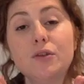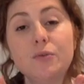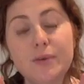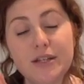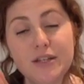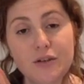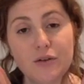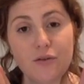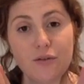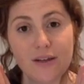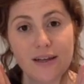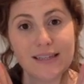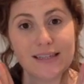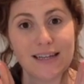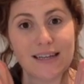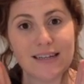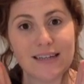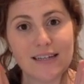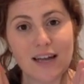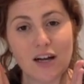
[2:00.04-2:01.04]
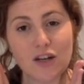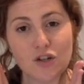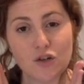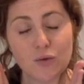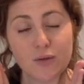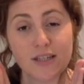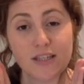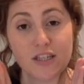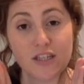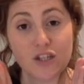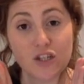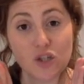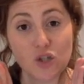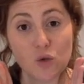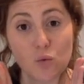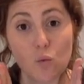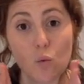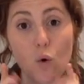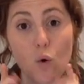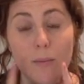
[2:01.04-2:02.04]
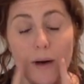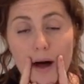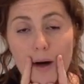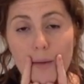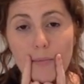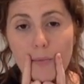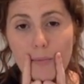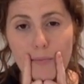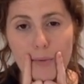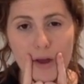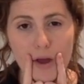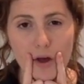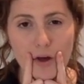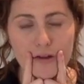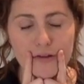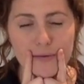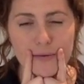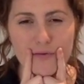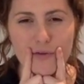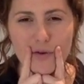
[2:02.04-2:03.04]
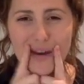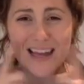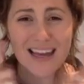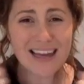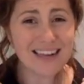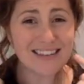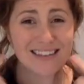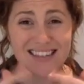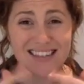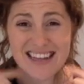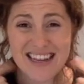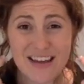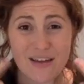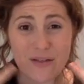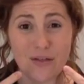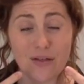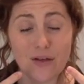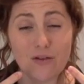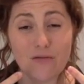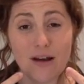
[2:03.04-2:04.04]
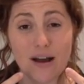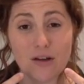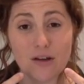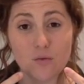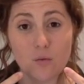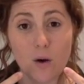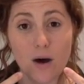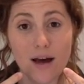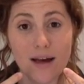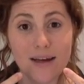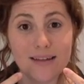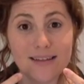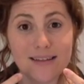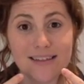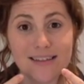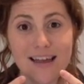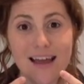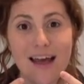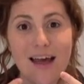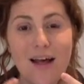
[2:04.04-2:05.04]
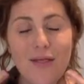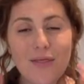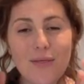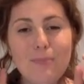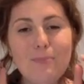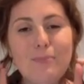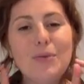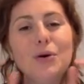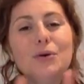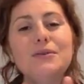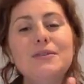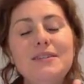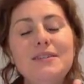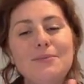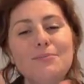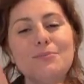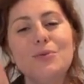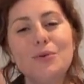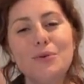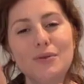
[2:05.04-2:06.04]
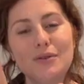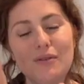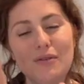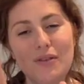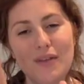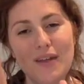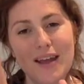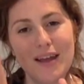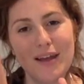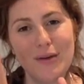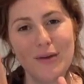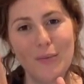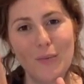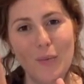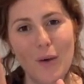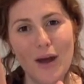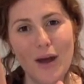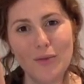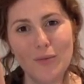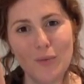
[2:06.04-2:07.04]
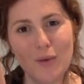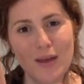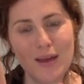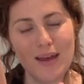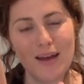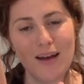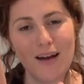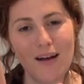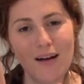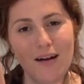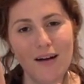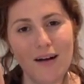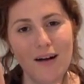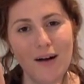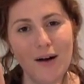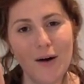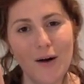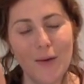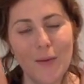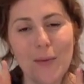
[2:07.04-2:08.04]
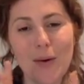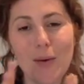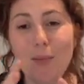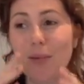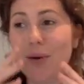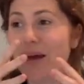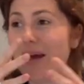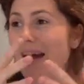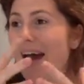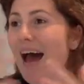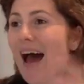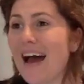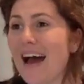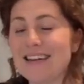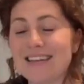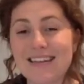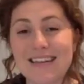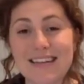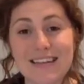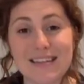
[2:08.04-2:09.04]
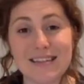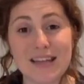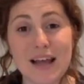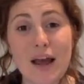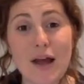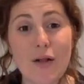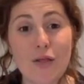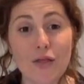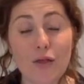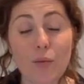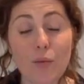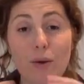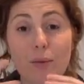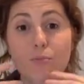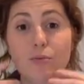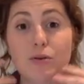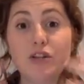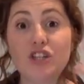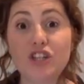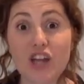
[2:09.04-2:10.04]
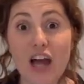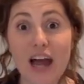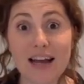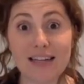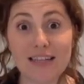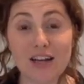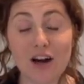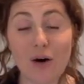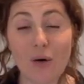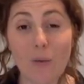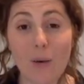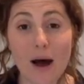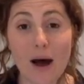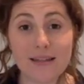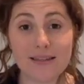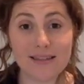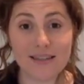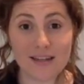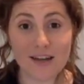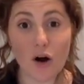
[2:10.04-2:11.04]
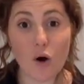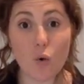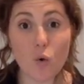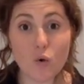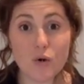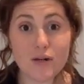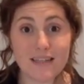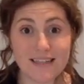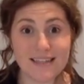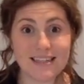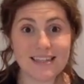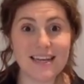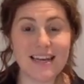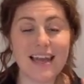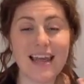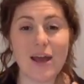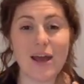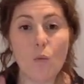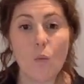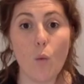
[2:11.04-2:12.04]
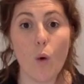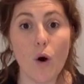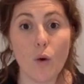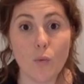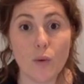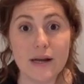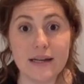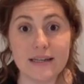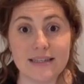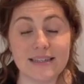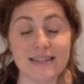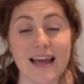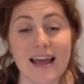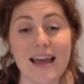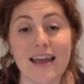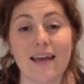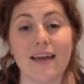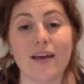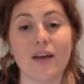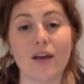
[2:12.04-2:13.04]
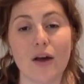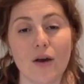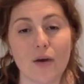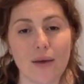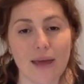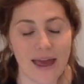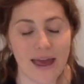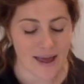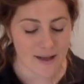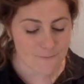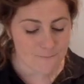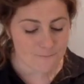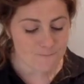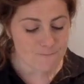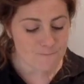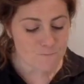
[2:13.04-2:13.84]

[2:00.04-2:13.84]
that we do things like tongue twisters to warm up, because we've got to get our teeth around words. The most important thing when we're acting is that we project our words, that our audience can hear what we're saying. Okay,